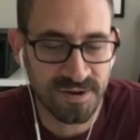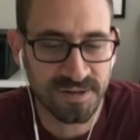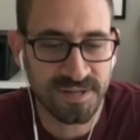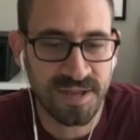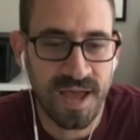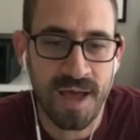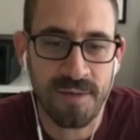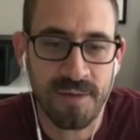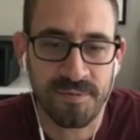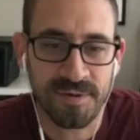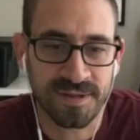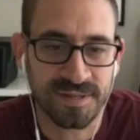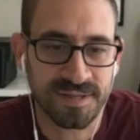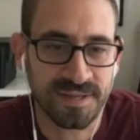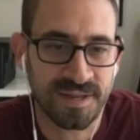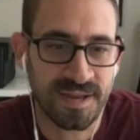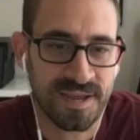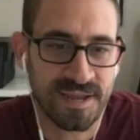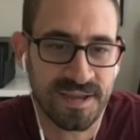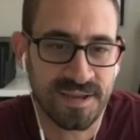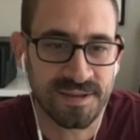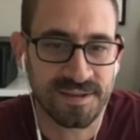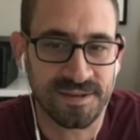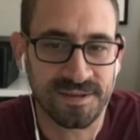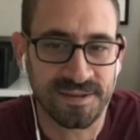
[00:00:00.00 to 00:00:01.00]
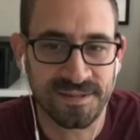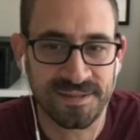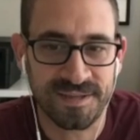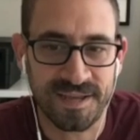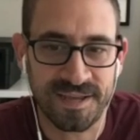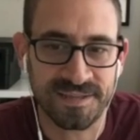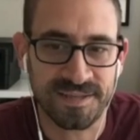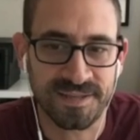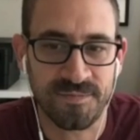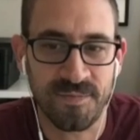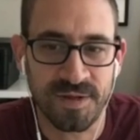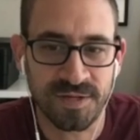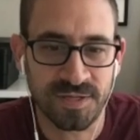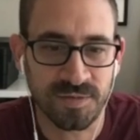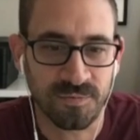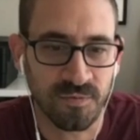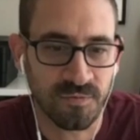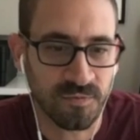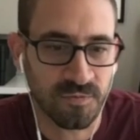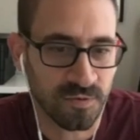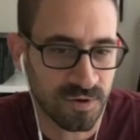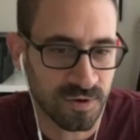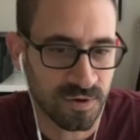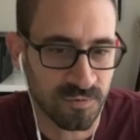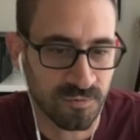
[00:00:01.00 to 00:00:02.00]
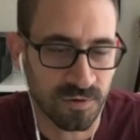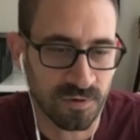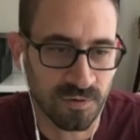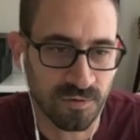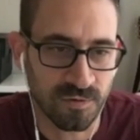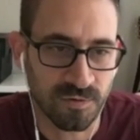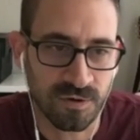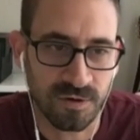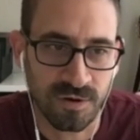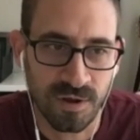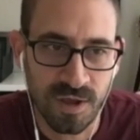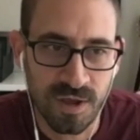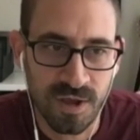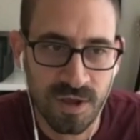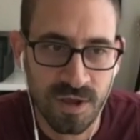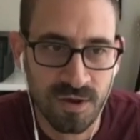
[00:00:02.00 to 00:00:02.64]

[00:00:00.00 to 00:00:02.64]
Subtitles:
topic today because, as I mentioned before I hit record,